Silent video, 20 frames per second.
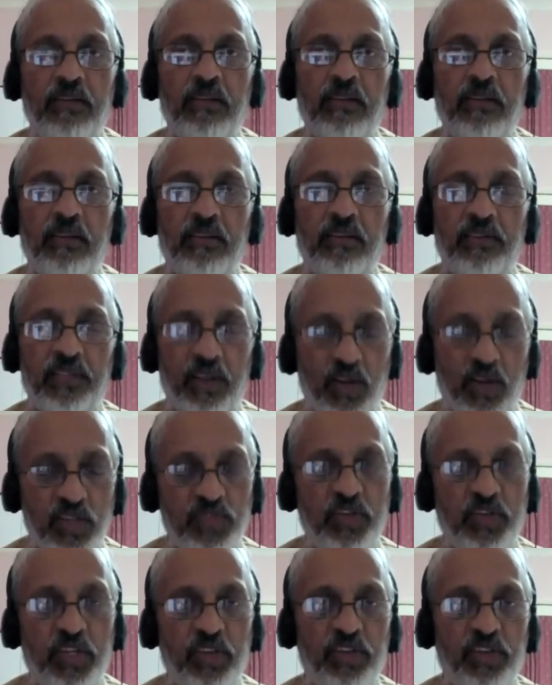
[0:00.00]
the
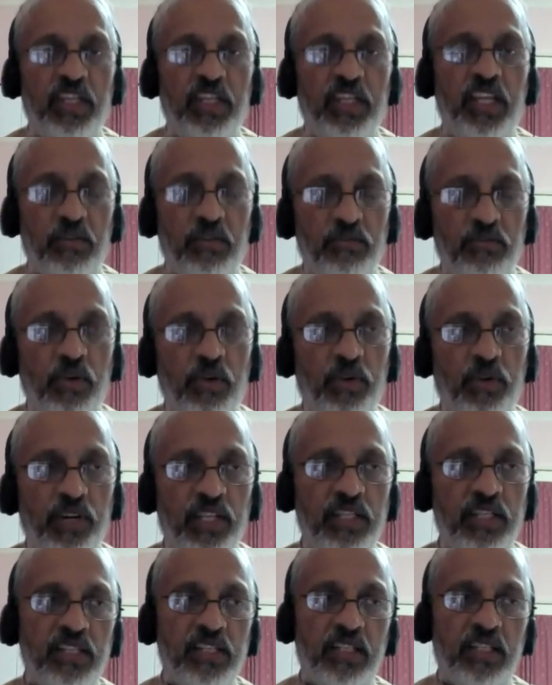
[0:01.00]
Oxford Union came forward
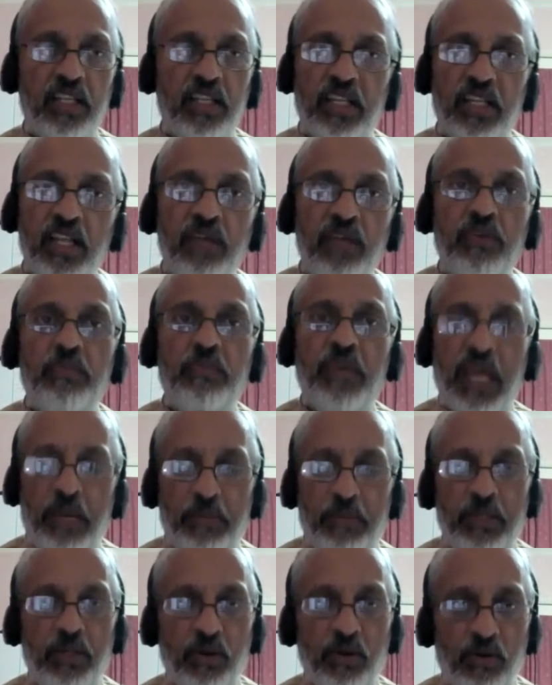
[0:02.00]
and said that they would be
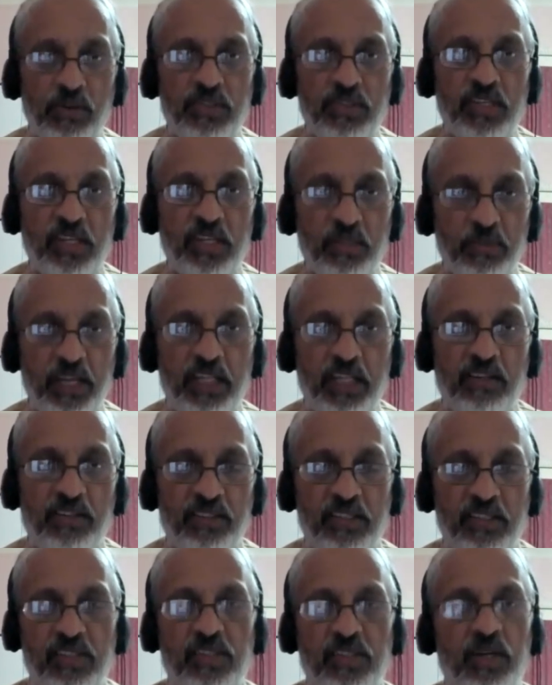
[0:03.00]
happy to host a debate
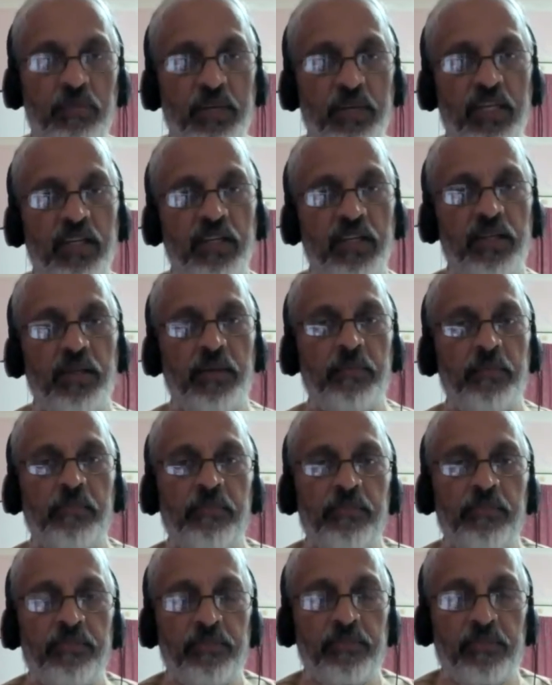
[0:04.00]
on this topic.
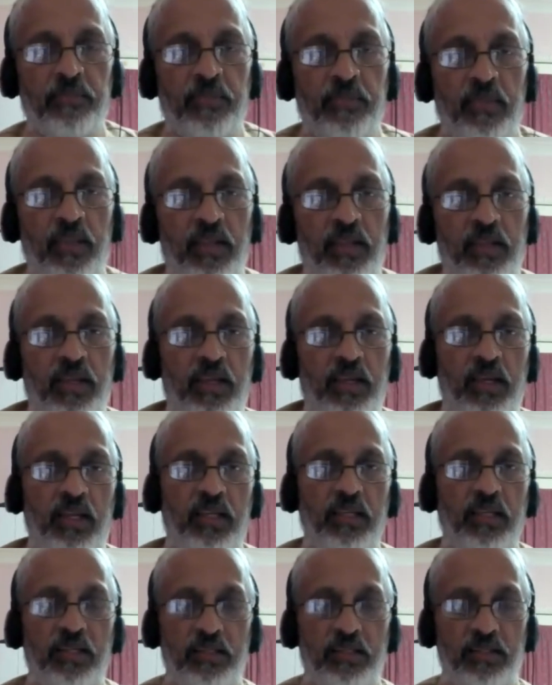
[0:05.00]

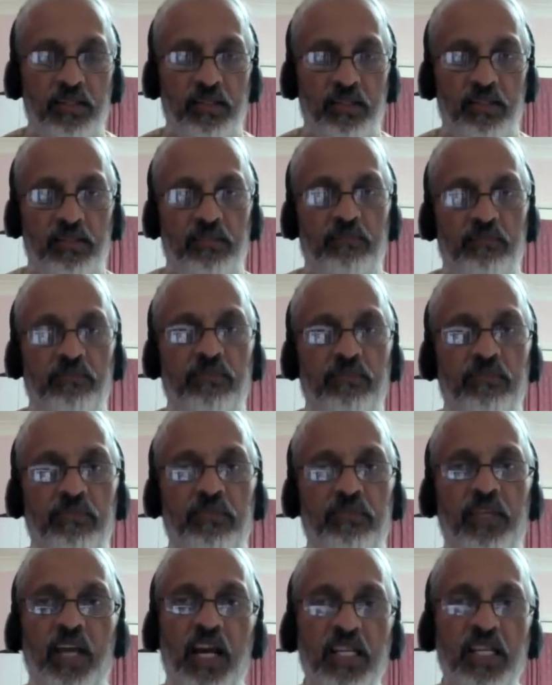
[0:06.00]
And
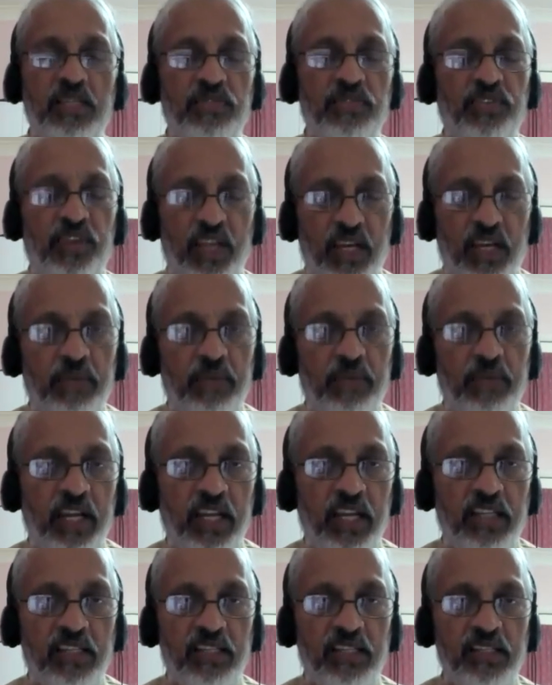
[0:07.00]
they asked for
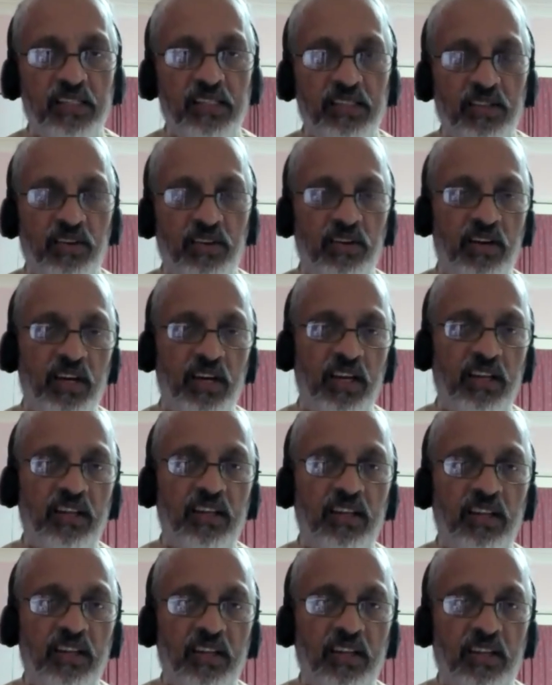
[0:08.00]
recommendations. So I
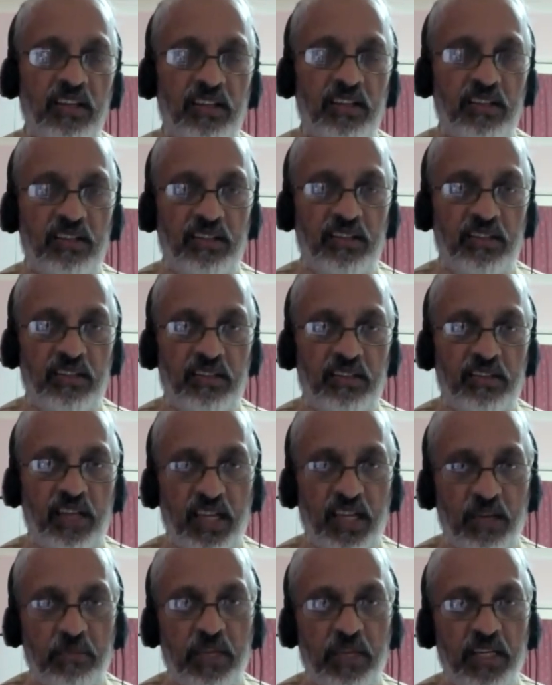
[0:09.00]

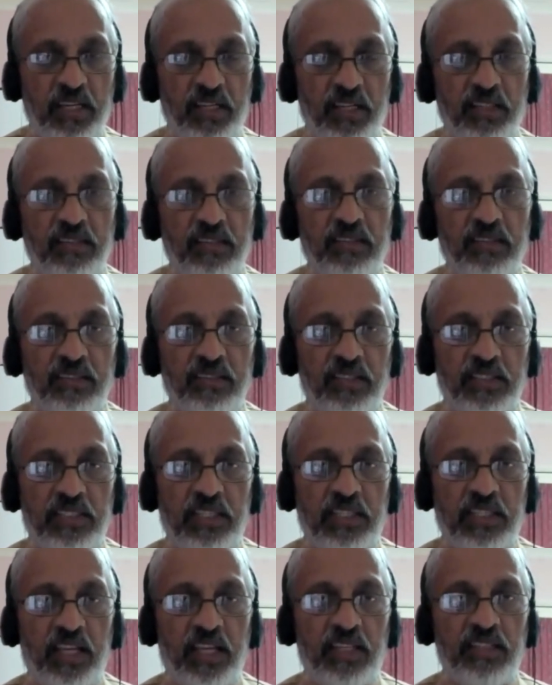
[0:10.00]
recommended the
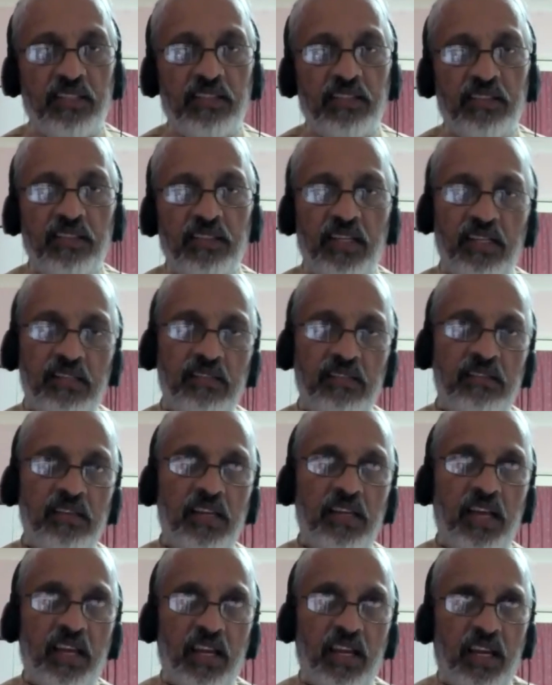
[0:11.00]
slate.
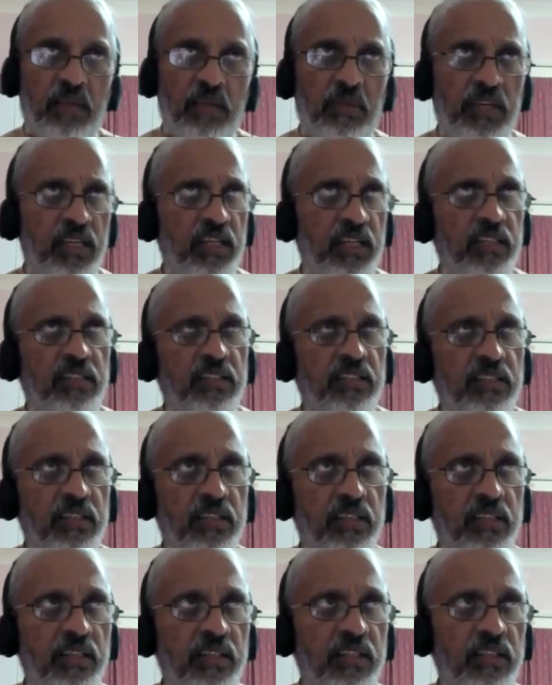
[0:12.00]
Actually, I recommended
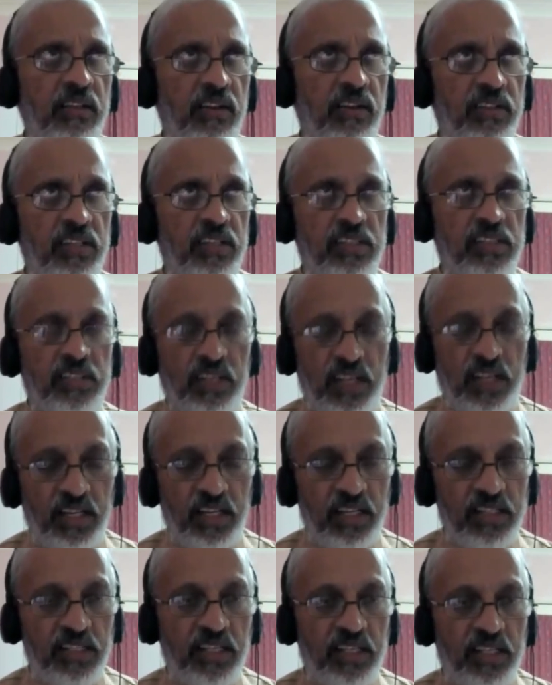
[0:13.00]
Dr. Shireen
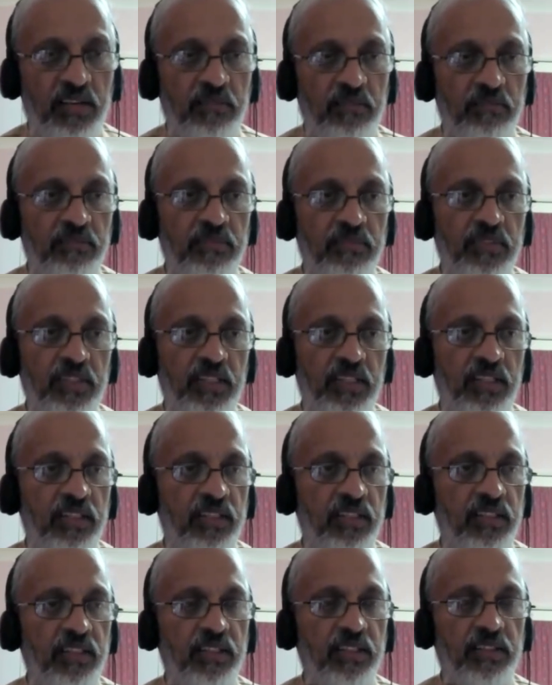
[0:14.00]
Kassam
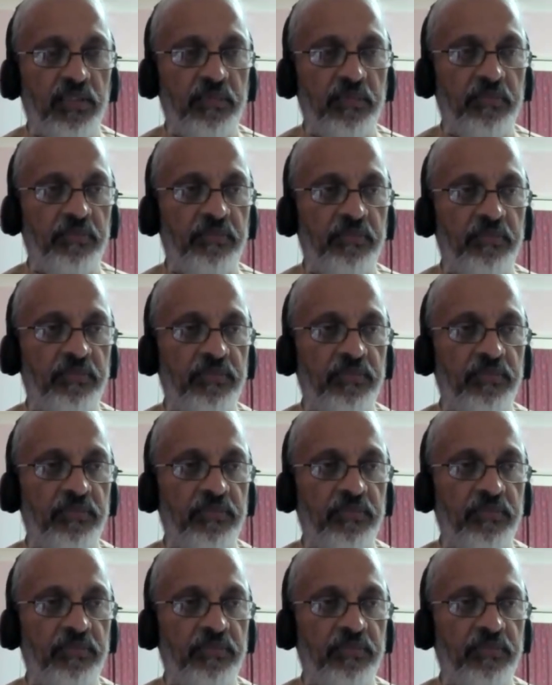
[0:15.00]
and